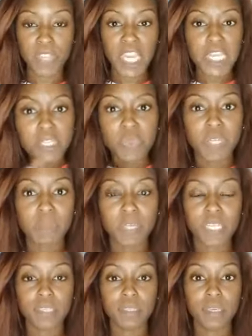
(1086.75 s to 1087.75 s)
Here's what I
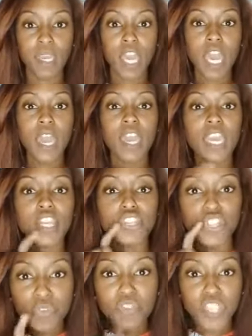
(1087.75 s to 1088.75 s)
mean
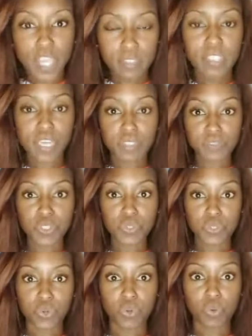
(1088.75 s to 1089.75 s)
You've checked out of your
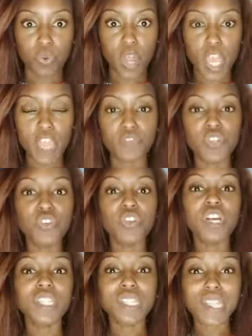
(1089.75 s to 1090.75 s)
circle if you're
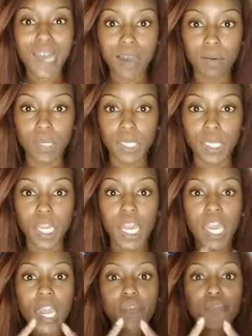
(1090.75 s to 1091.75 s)
allowing
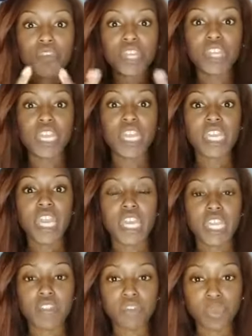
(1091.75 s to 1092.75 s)
everything and
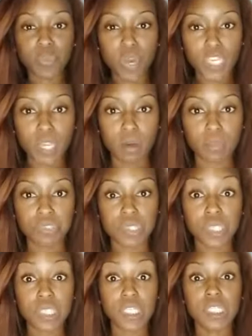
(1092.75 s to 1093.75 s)
everyone
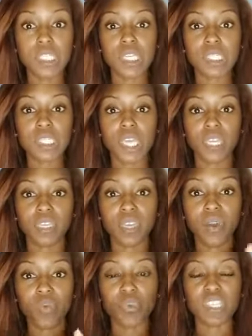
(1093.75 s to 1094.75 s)
else to dictate
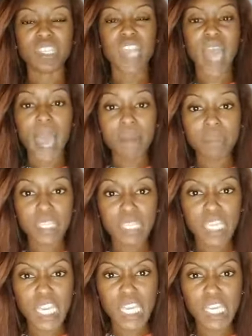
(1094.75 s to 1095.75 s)
what is
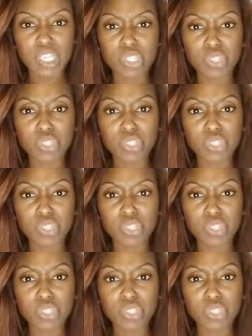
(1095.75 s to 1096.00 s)
happening in